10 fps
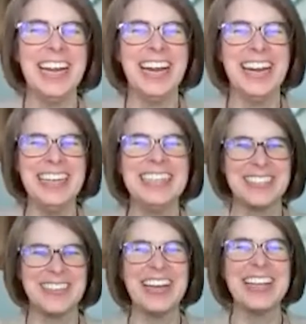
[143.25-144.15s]
You didn't
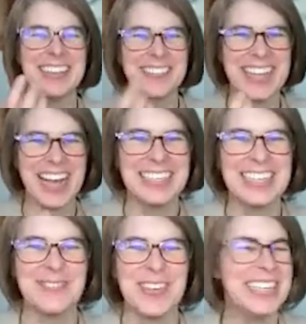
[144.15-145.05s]
do anything with that
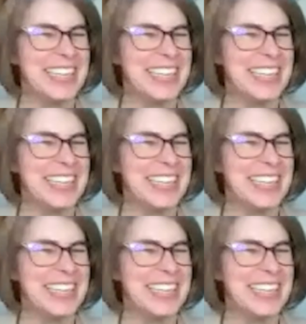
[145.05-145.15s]
data point.